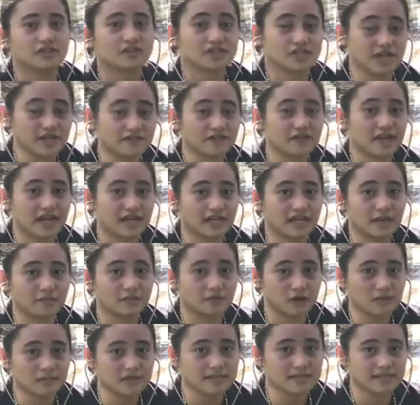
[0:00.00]
To check for
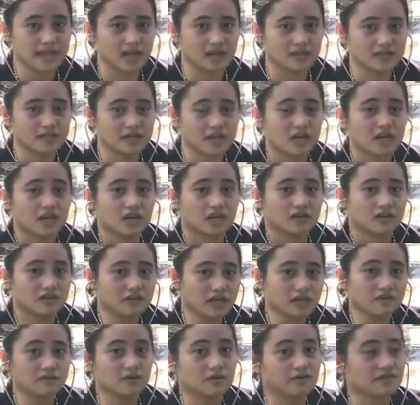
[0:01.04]
any abnormal sounds,
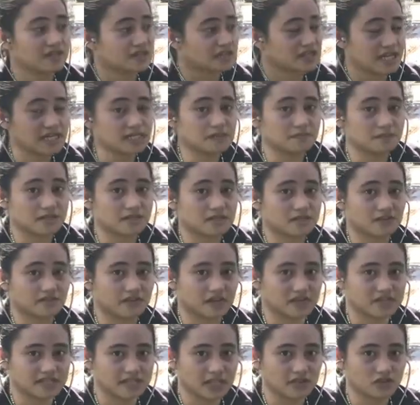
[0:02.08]
you can move the chest
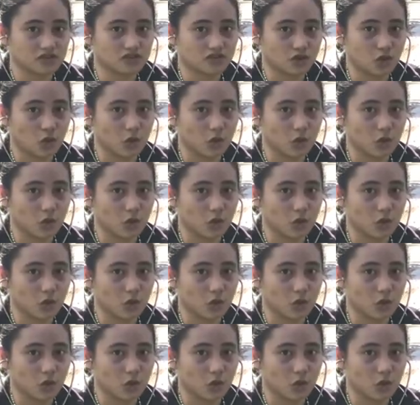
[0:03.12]
piece of your